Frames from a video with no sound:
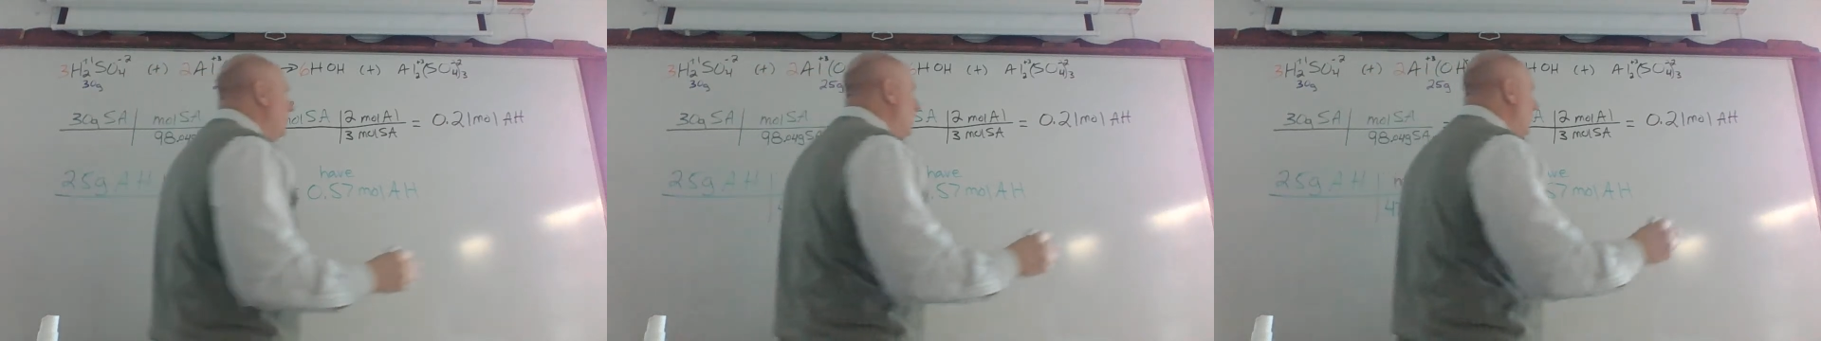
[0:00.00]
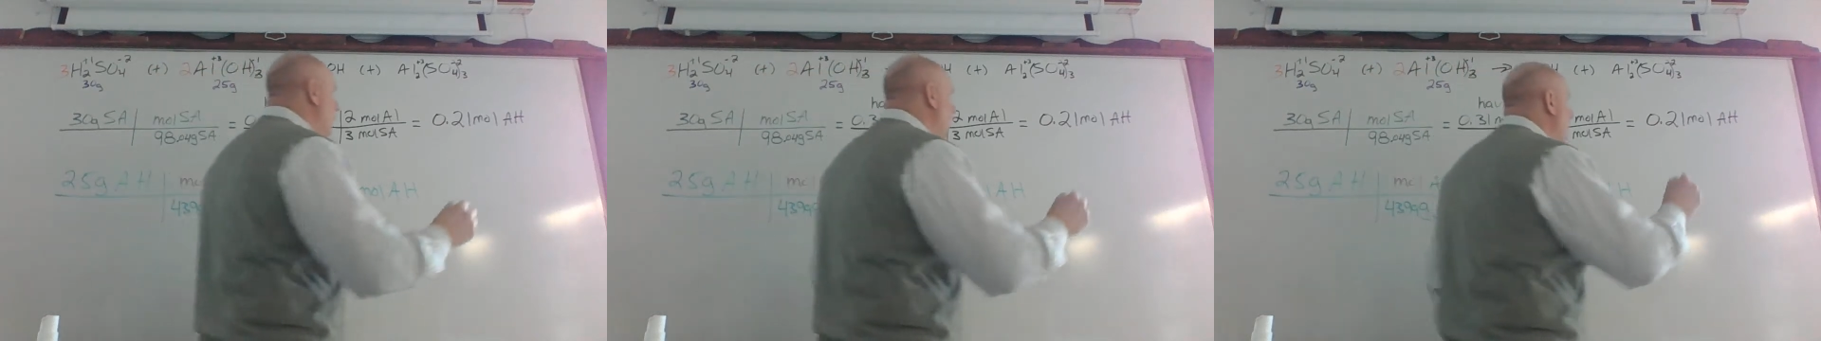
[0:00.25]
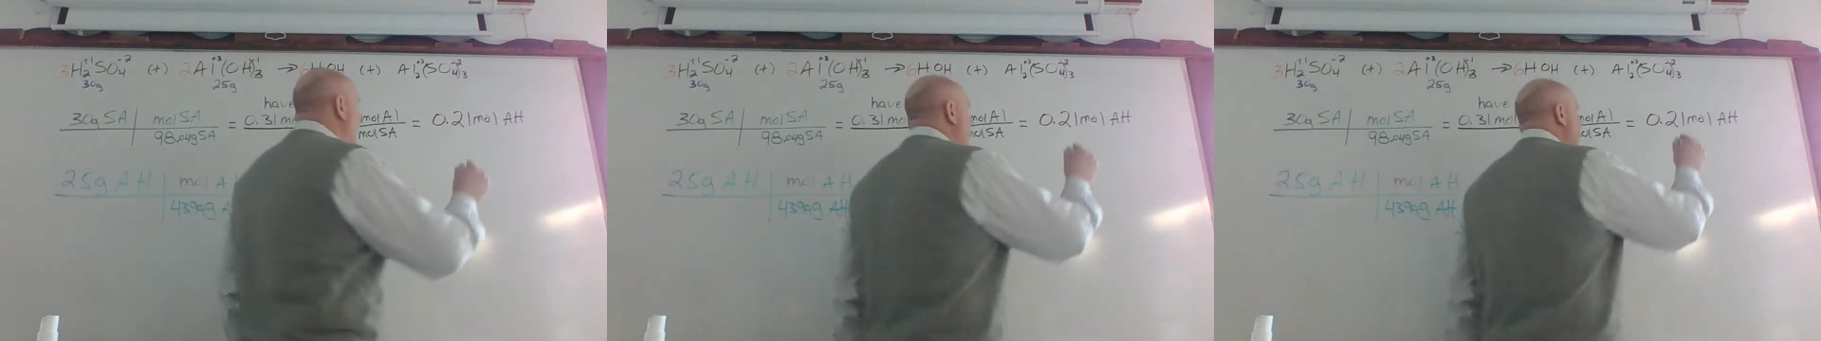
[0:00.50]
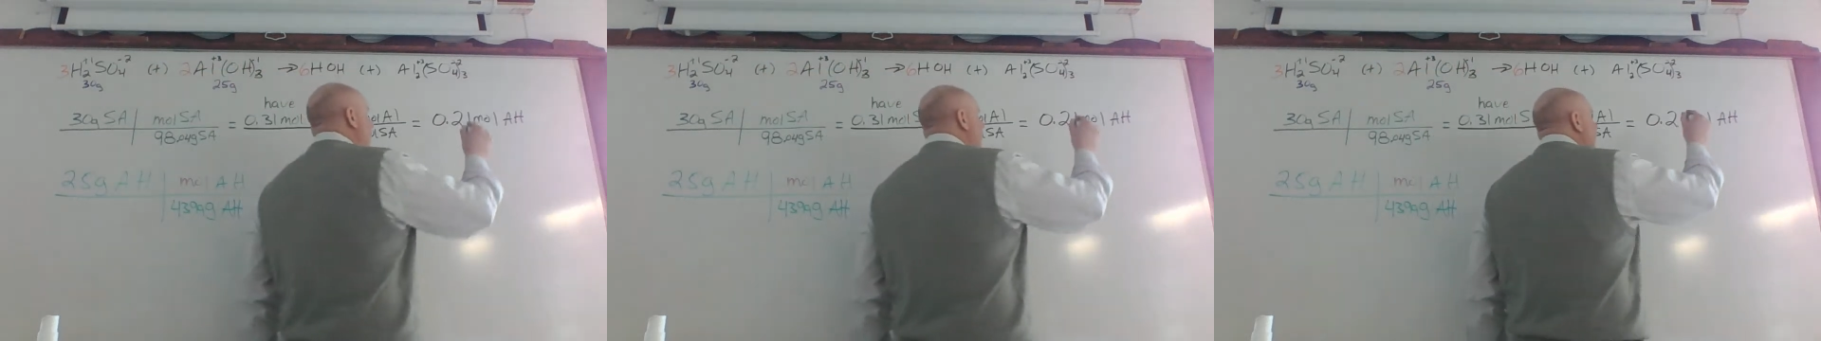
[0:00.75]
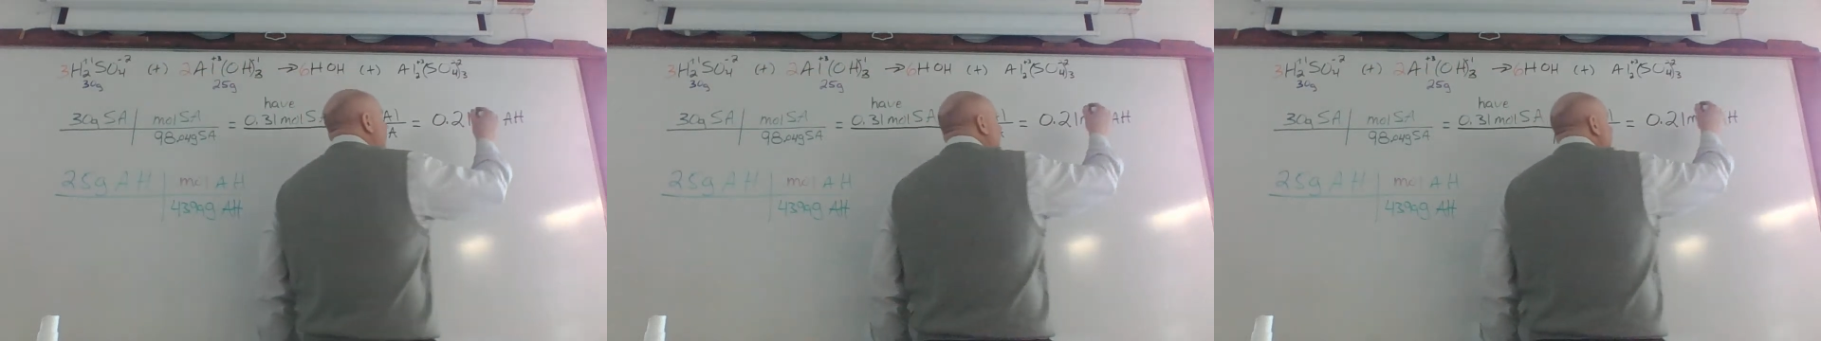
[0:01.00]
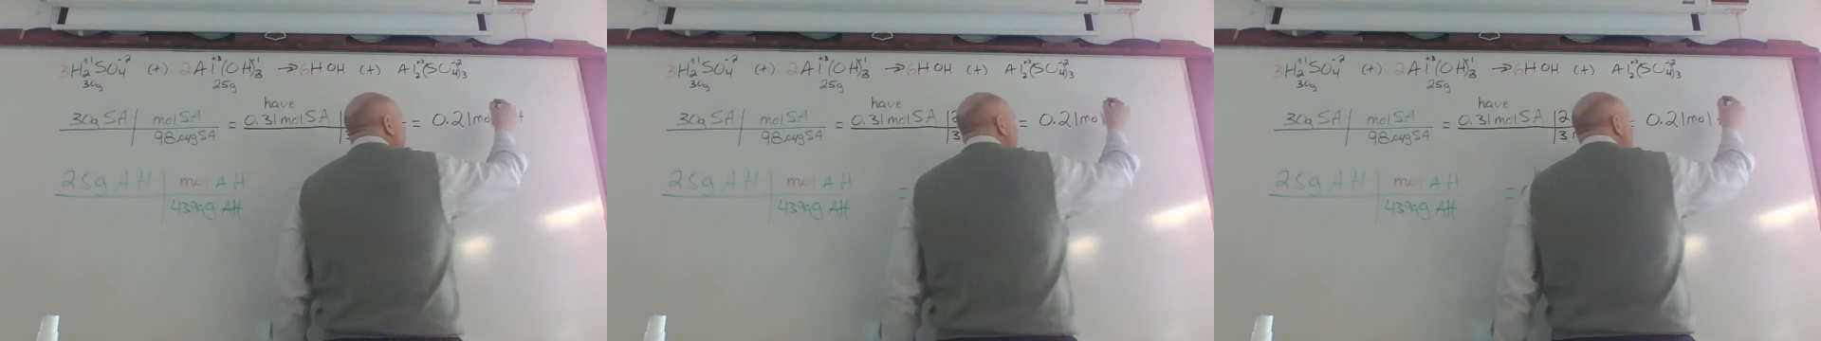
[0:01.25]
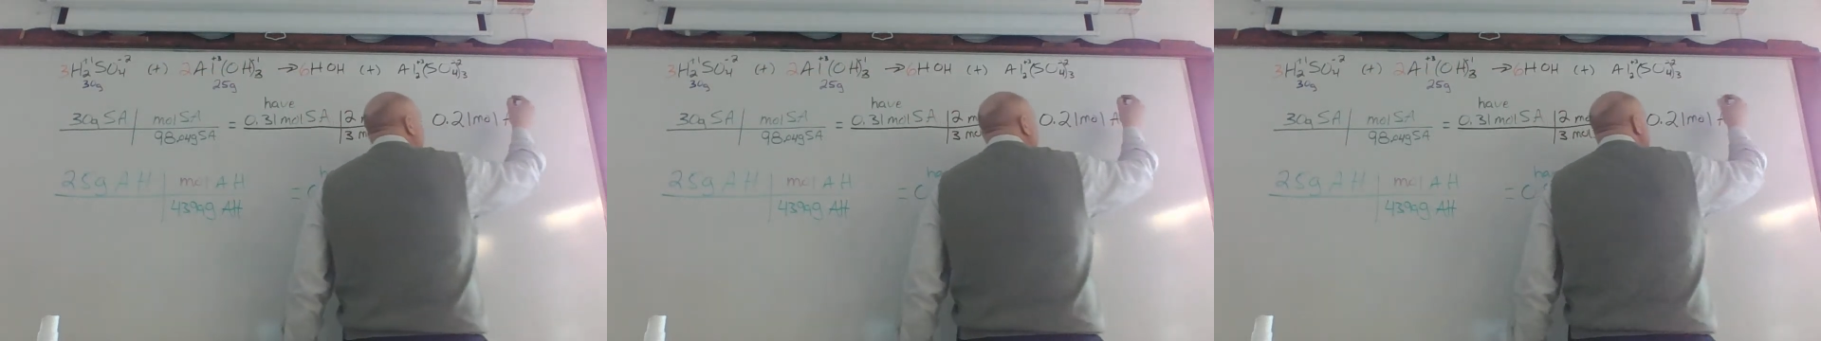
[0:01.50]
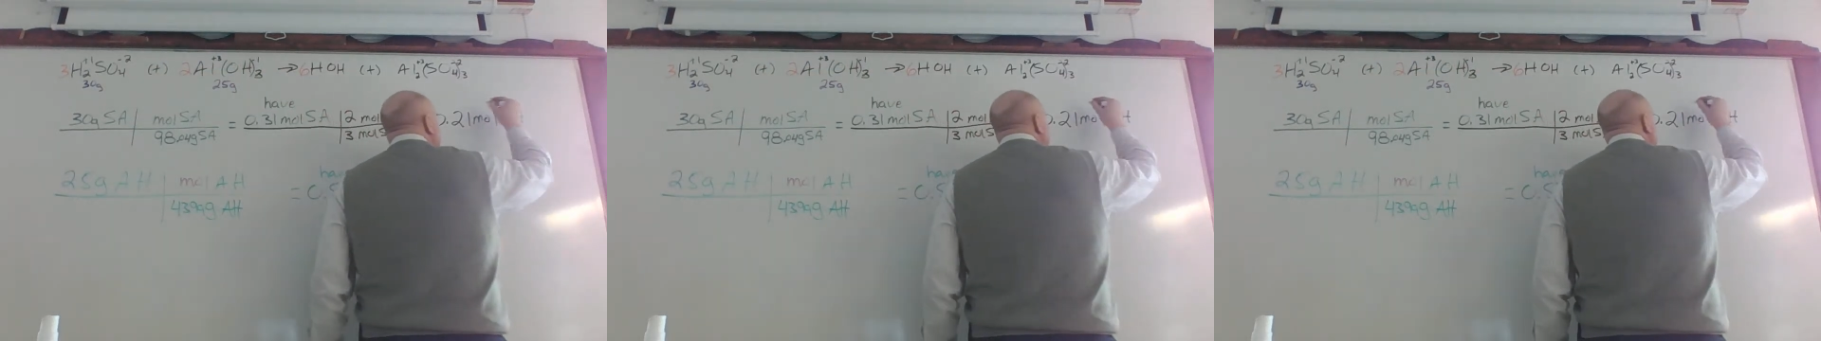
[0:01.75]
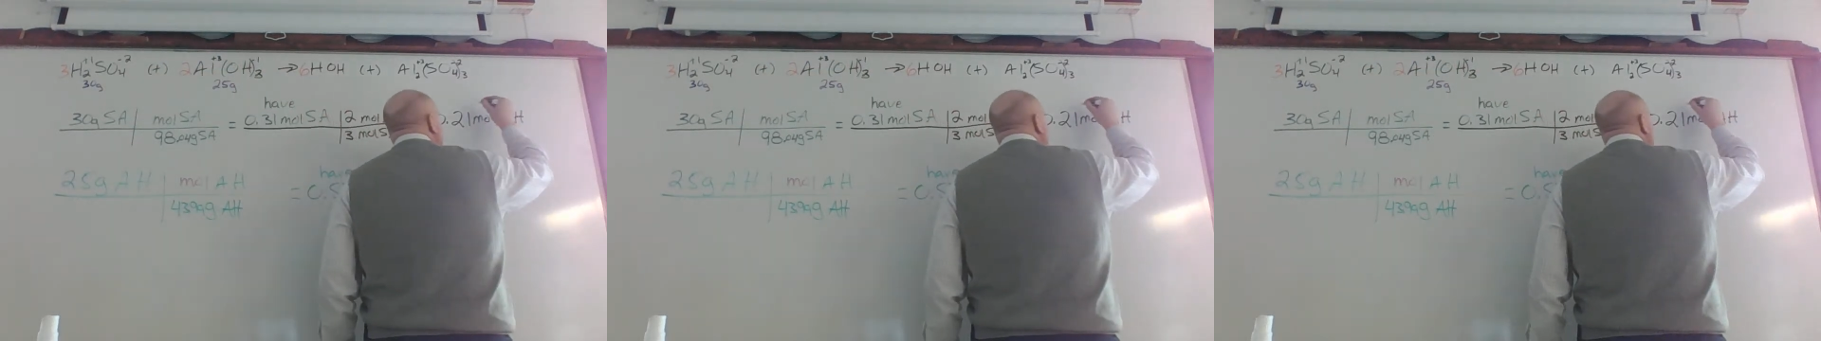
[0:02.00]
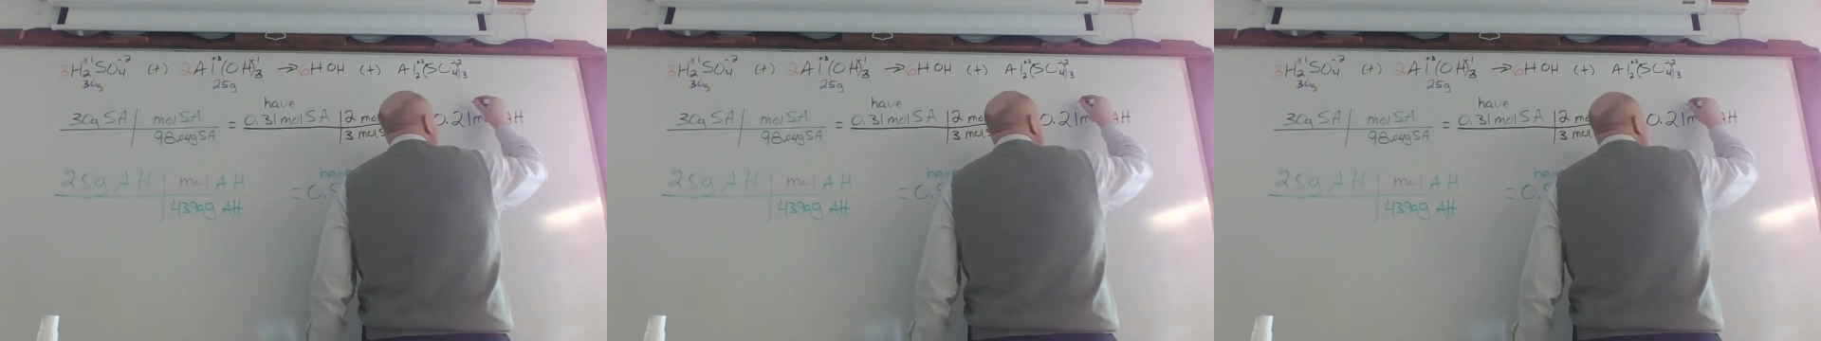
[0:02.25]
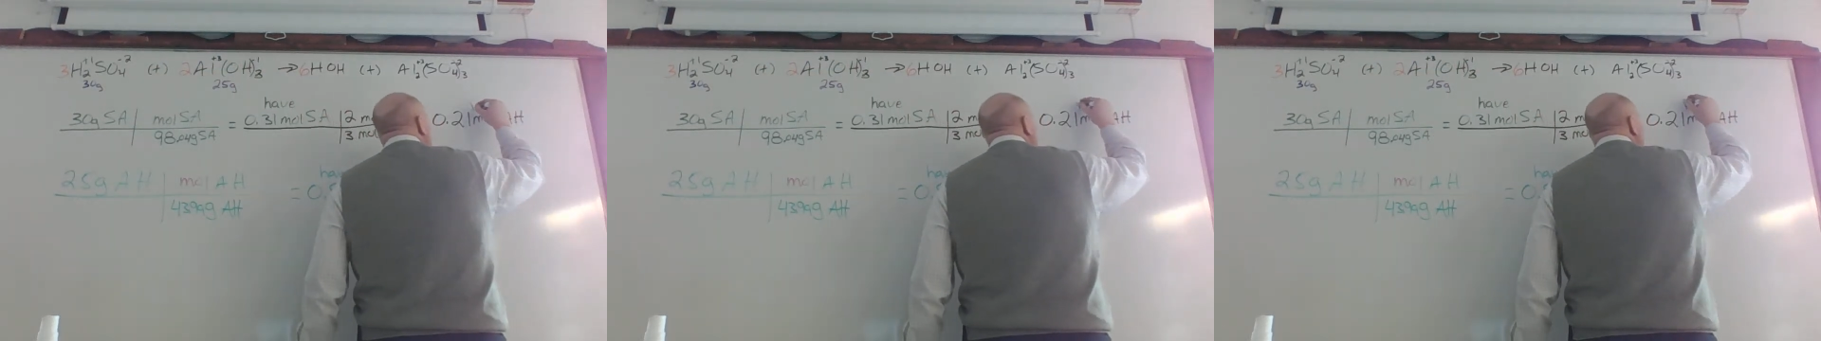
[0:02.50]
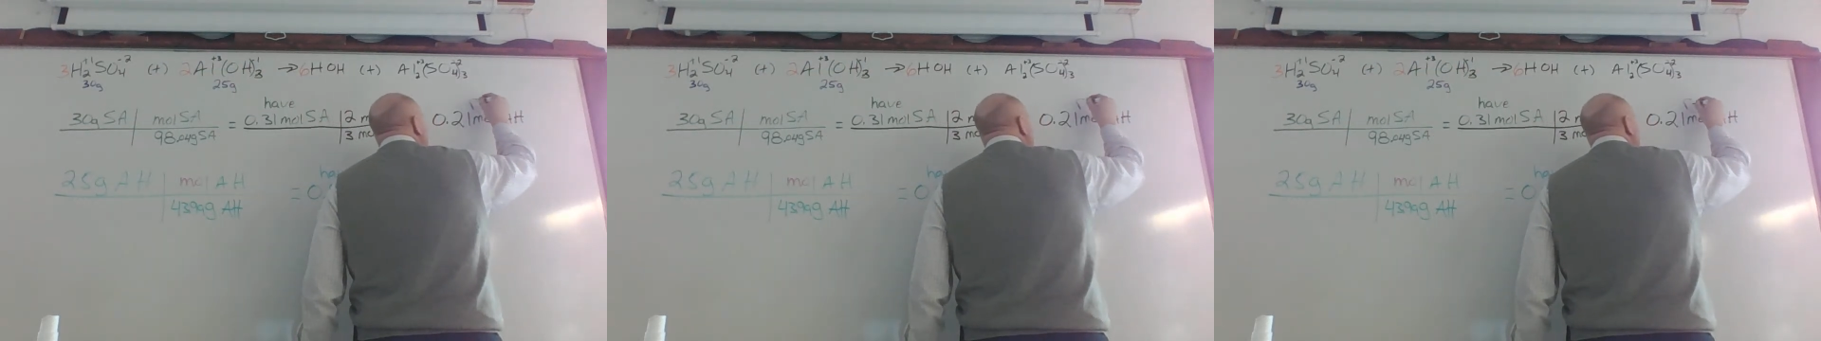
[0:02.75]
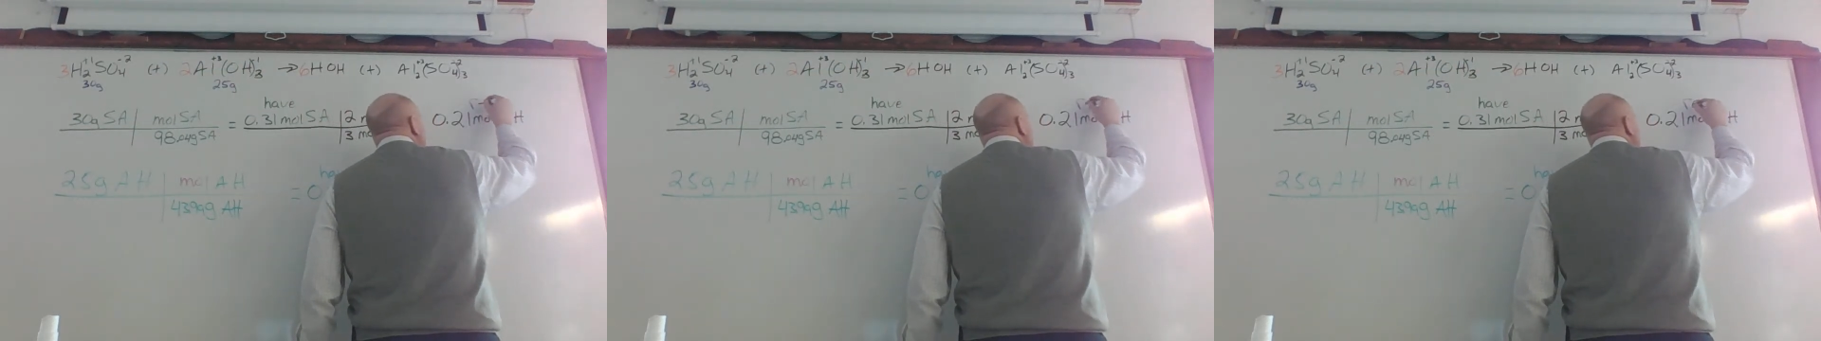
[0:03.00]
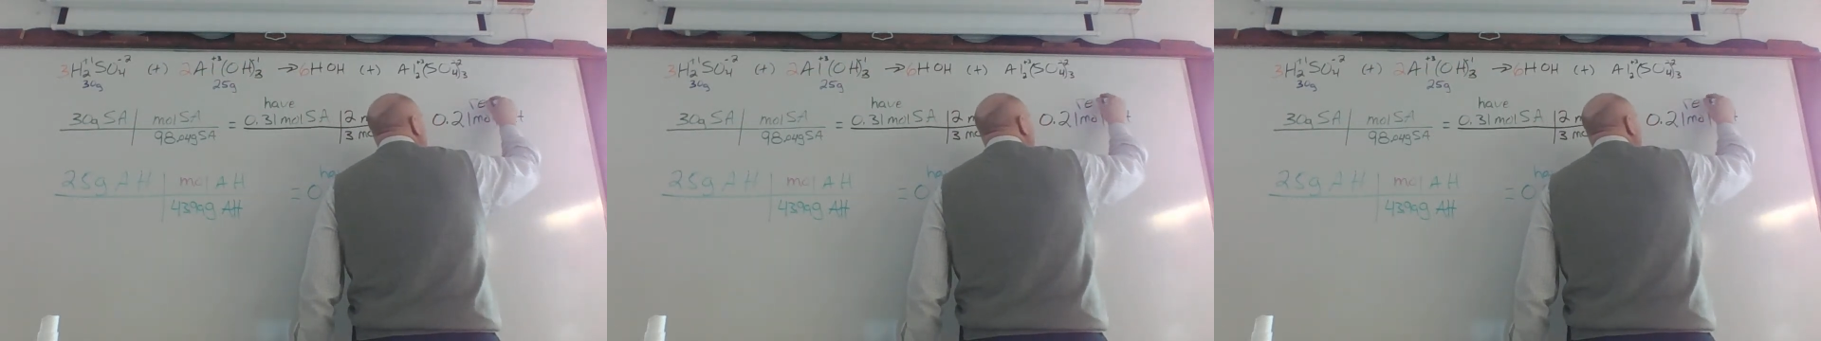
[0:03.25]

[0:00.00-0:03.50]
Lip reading: No face is visible, so there are no lips to read.